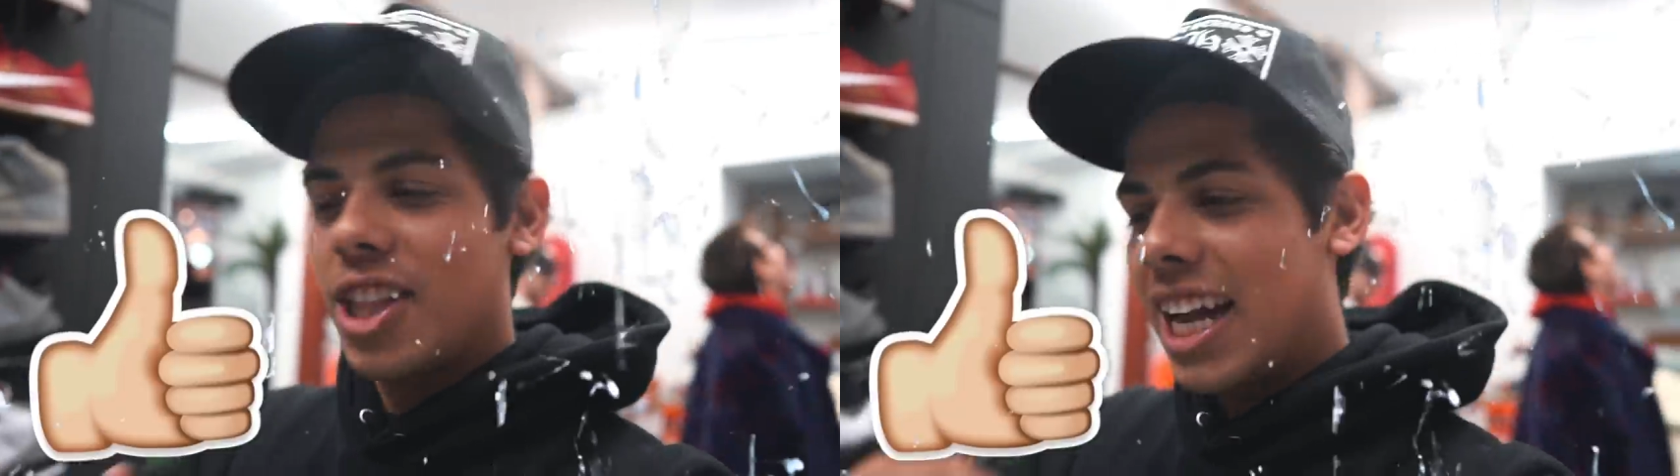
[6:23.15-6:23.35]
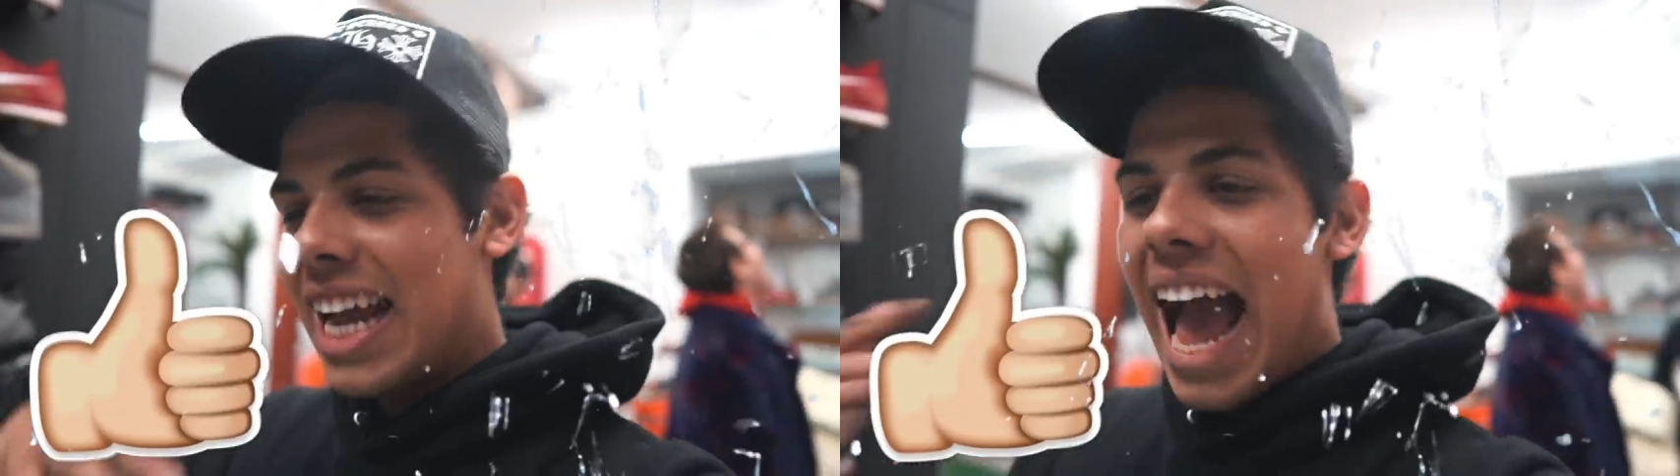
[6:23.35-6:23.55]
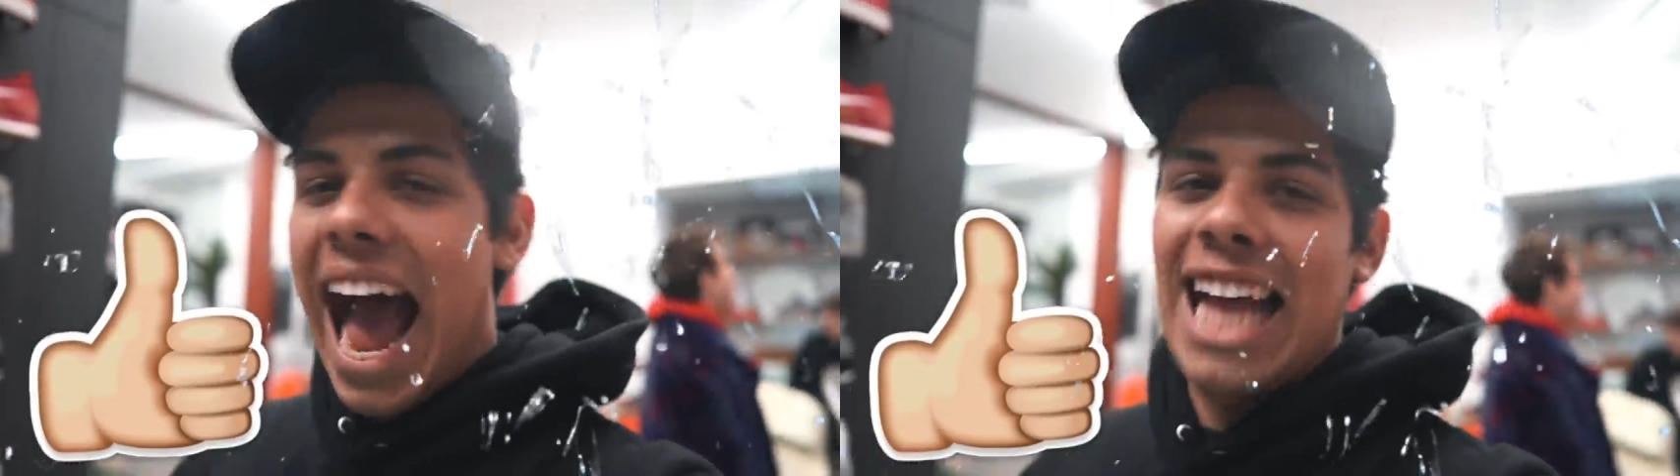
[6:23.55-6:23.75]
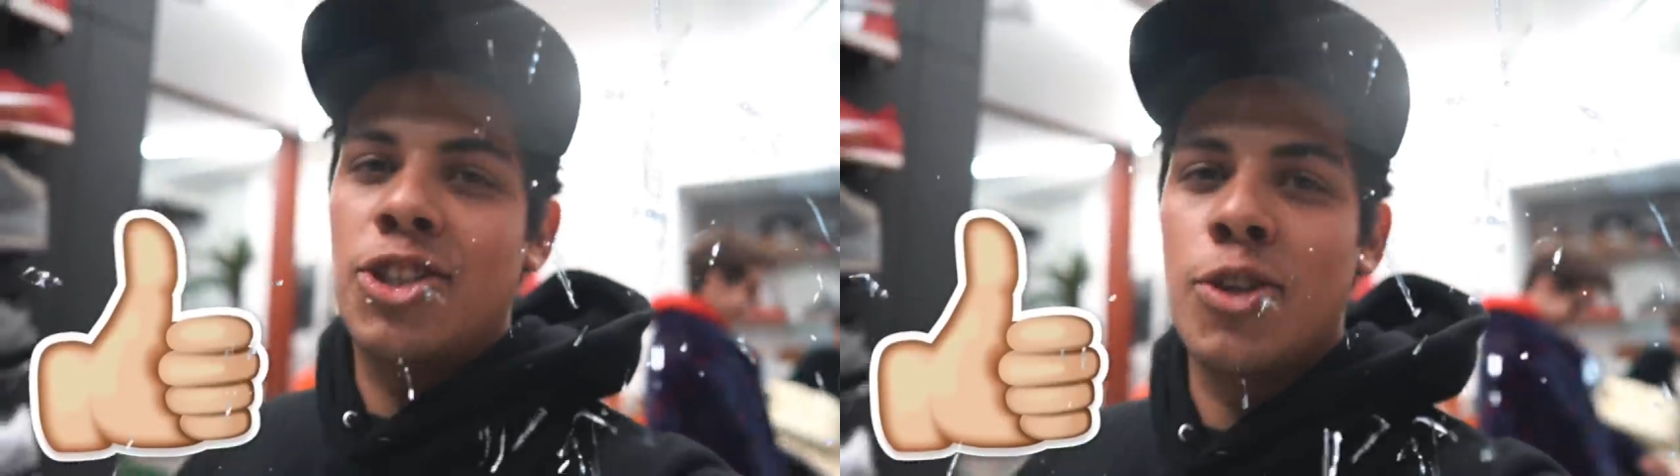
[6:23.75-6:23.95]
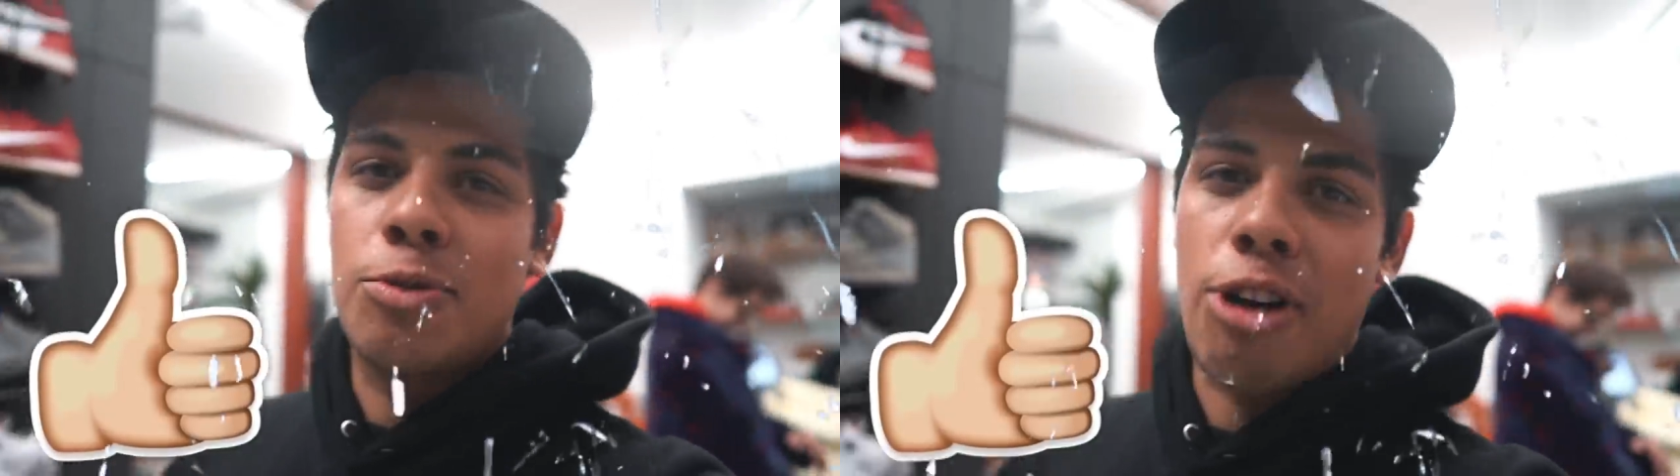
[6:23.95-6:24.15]
like and
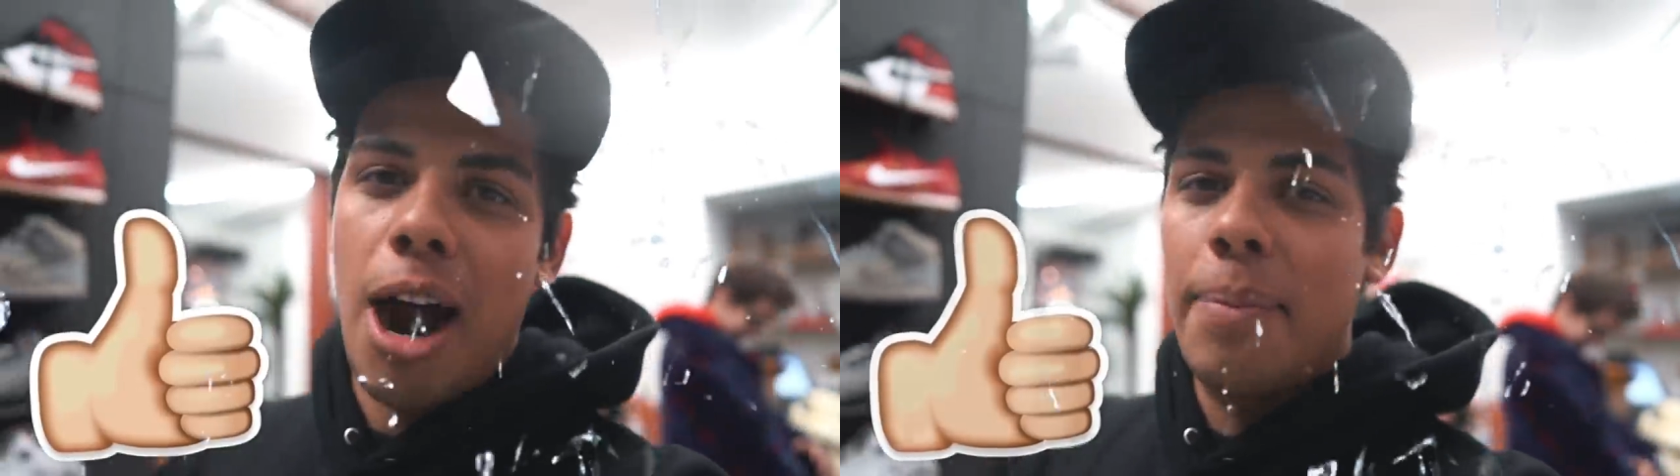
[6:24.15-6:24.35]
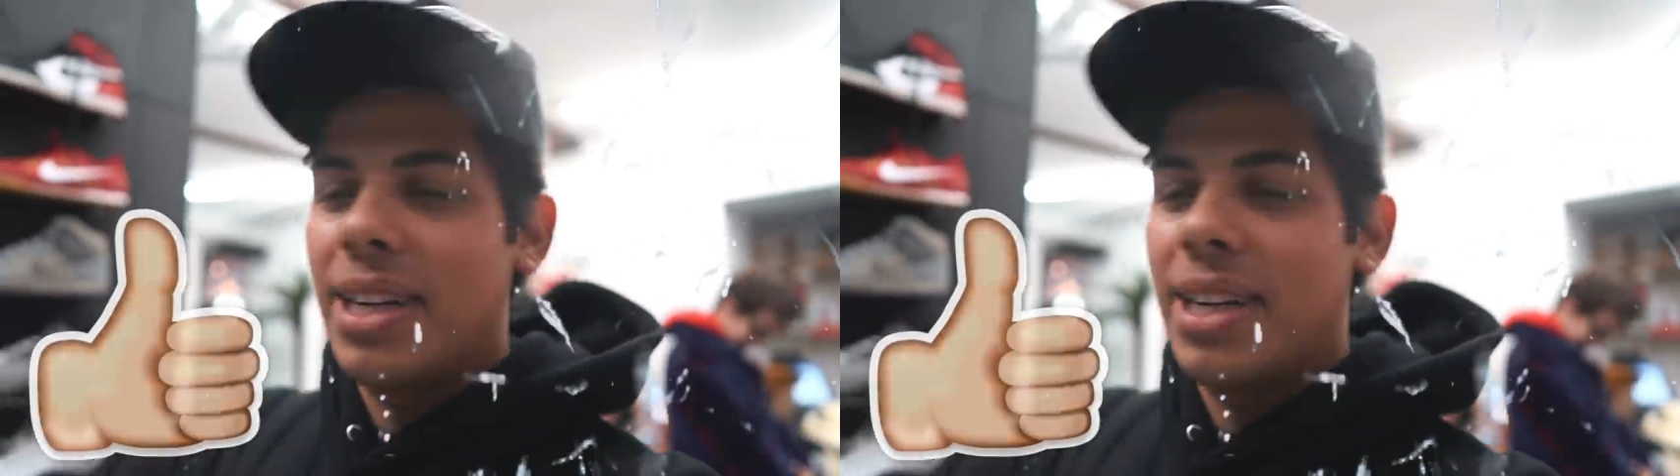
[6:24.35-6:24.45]
subscribe,